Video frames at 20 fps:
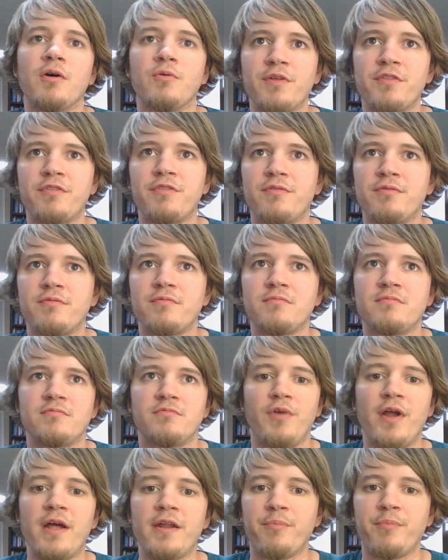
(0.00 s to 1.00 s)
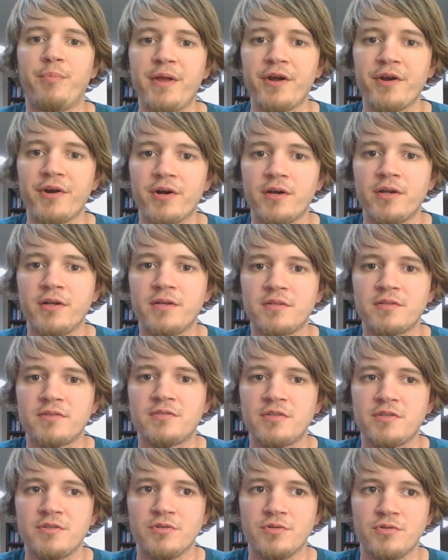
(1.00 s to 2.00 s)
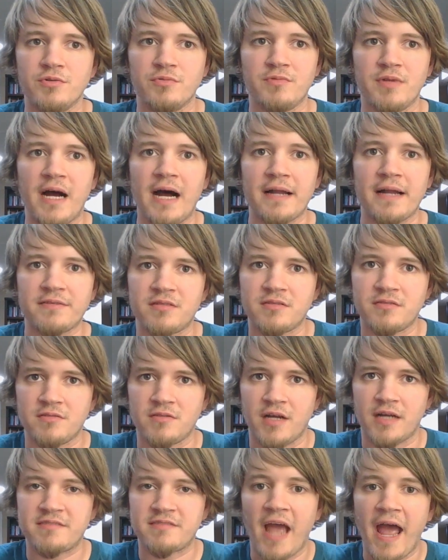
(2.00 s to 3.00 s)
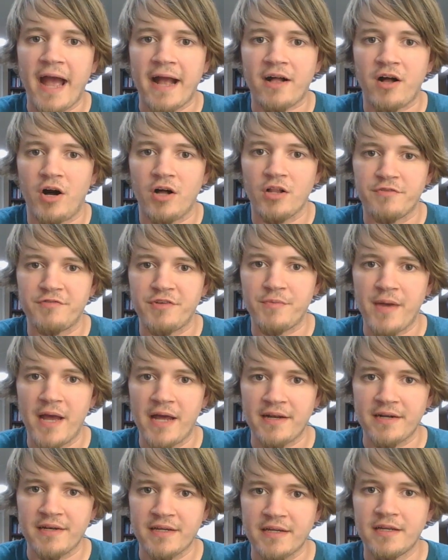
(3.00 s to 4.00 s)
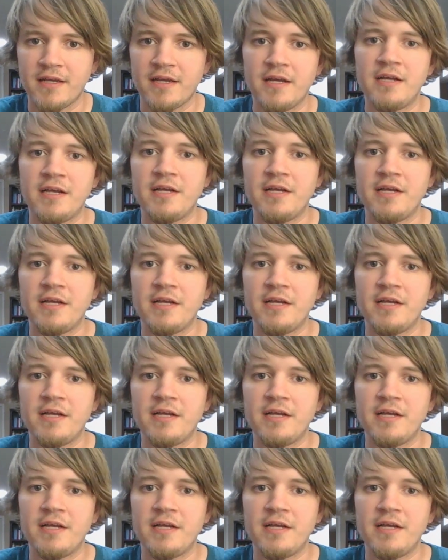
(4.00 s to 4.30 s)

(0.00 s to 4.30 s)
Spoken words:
with red beer to not attack all of humanity.